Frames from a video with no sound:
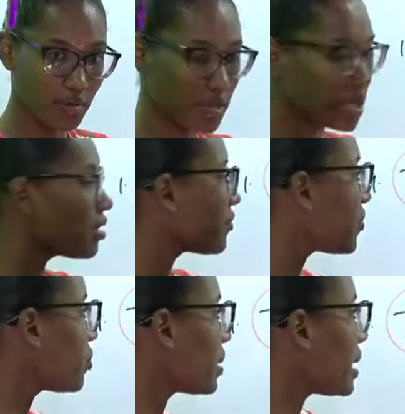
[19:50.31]
Be
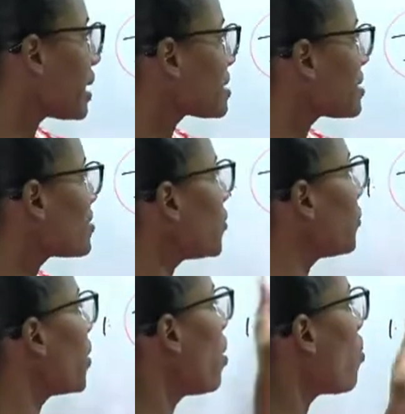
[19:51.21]
careful with that.
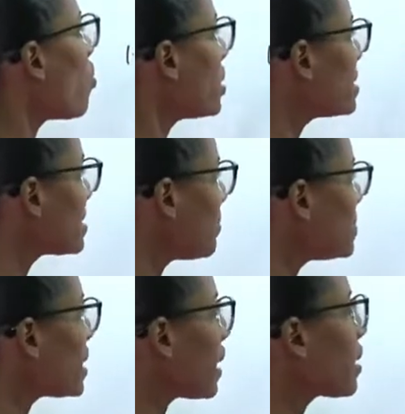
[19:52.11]
So one
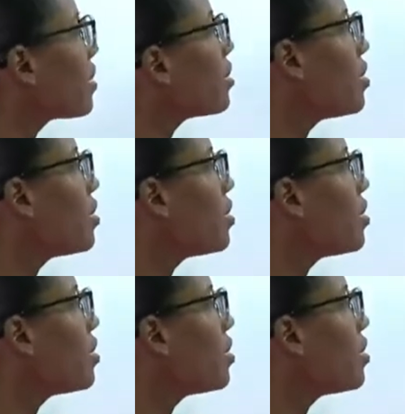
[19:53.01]
subject,